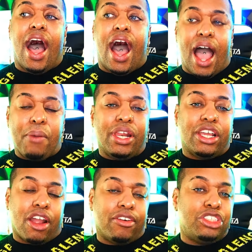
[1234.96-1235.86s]
I would
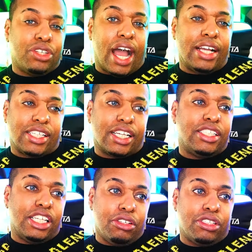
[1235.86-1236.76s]
encourage you guys to
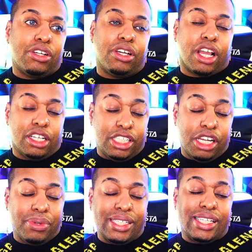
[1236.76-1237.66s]

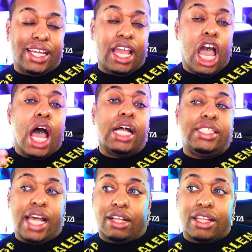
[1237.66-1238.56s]
continuously
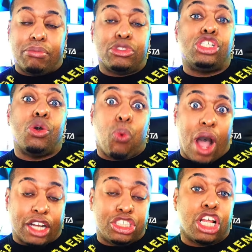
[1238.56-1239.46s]
tell them to
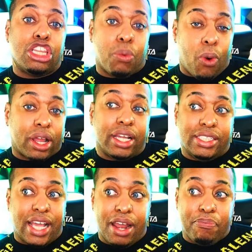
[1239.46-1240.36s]
watch The Walking
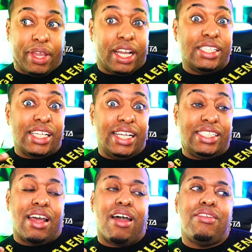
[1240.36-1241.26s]
Dead, because
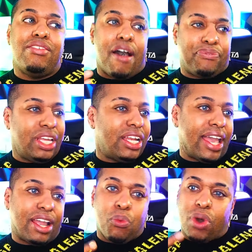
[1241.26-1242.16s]
it's nothing
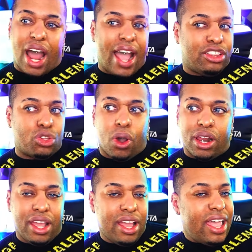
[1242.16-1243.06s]
like what I
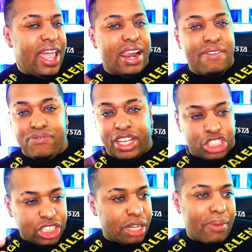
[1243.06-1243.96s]
thought and
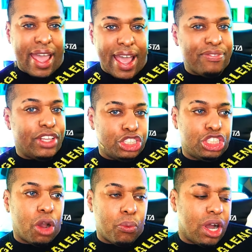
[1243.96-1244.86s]
envisioned in my head this
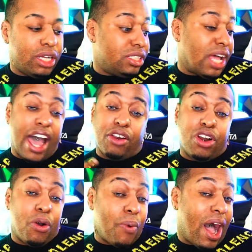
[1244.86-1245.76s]
show was. I don't
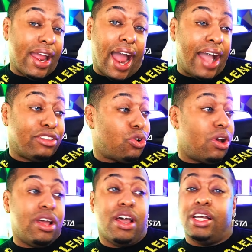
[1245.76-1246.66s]
know why I
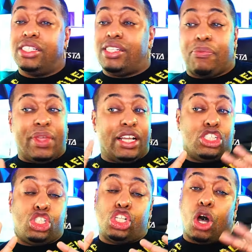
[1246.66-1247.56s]
thought something
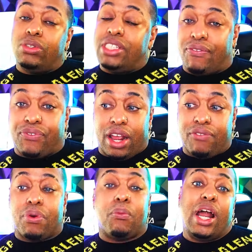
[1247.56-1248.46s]
so different
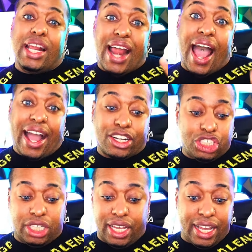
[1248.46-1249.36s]
from what it
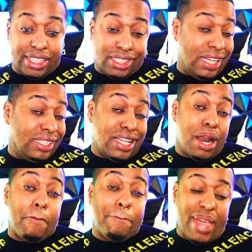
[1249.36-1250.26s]
actually is. It's
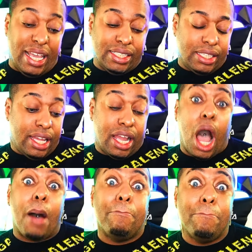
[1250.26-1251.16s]
an amazing,
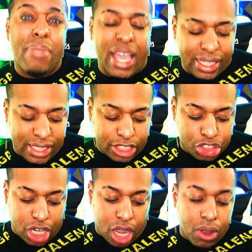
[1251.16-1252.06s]
amazing
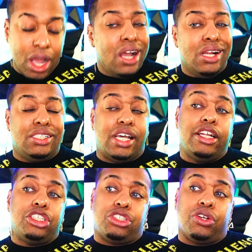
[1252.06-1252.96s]
show. To tell
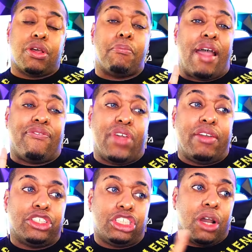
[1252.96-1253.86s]
you the truth, my
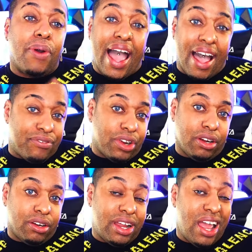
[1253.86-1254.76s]
favorite show
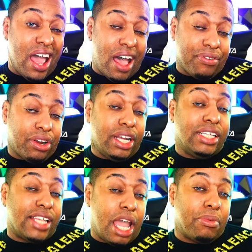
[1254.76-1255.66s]
ever, ever
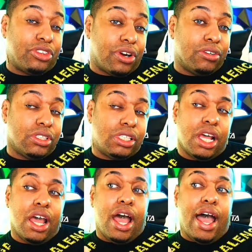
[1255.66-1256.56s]
is Game of Thrones.
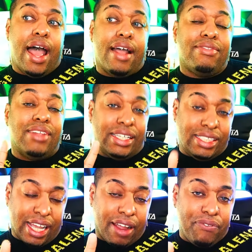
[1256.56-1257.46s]
My
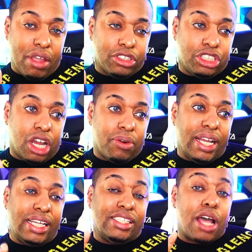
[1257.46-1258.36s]
second favorite show
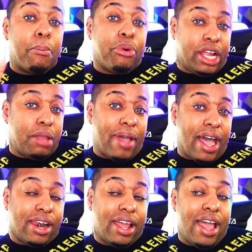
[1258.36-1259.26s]
is Breaking
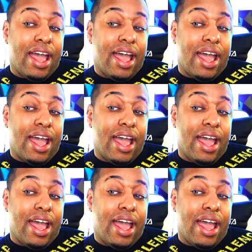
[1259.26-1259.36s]
Bad.